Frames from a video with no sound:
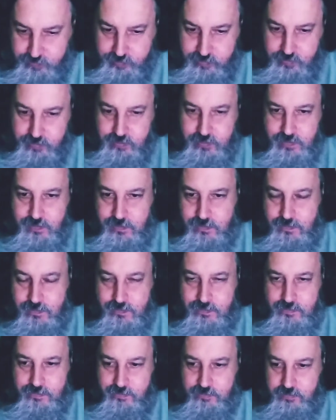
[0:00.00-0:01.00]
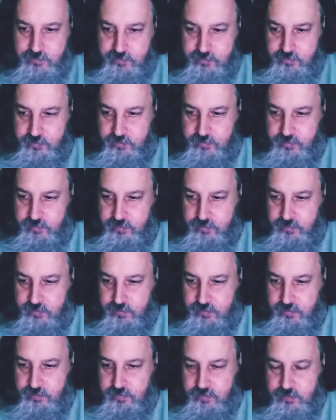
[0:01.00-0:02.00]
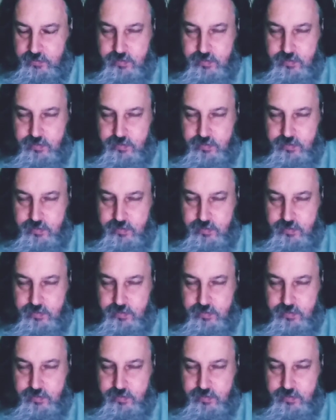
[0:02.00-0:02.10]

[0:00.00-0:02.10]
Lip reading: Nothing is said.